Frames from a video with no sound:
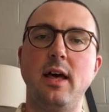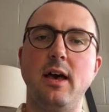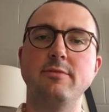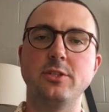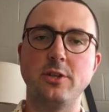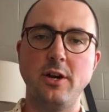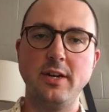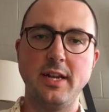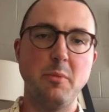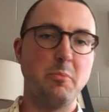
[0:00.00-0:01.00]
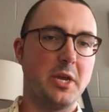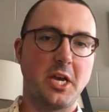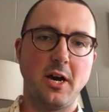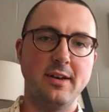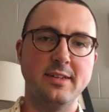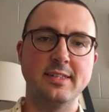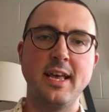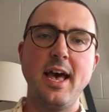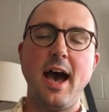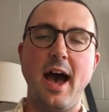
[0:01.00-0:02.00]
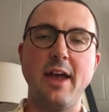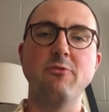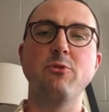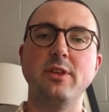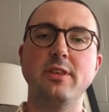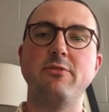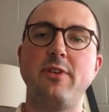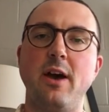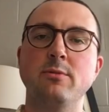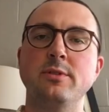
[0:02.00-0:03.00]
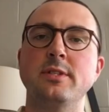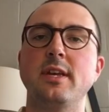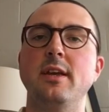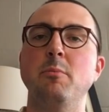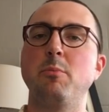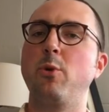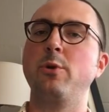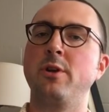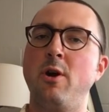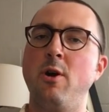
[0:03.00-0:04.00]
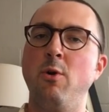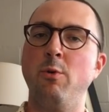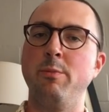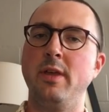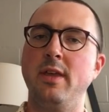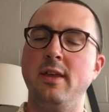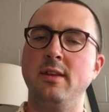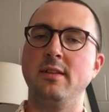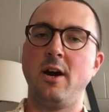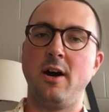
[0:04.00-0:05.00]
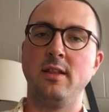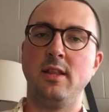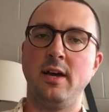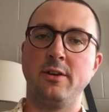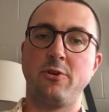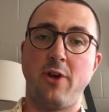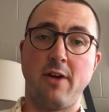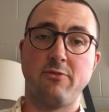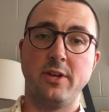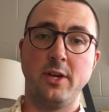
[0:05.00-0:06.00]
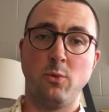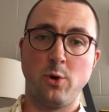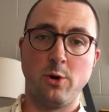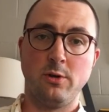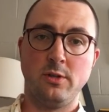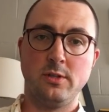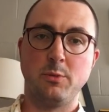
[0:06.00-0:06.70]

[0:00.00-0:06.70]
I've started it because I have really found an important home in the online crafting world,